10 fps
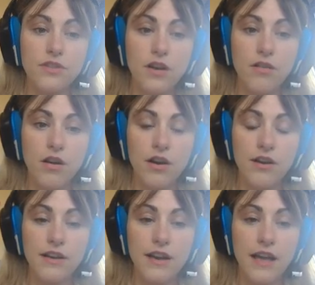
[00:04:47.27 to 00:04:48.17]
go
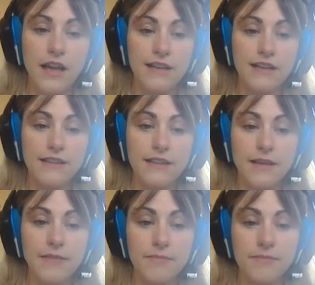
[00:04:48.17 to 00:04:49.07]
on and let
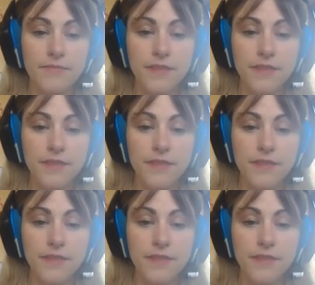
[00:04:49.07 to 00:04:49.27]
them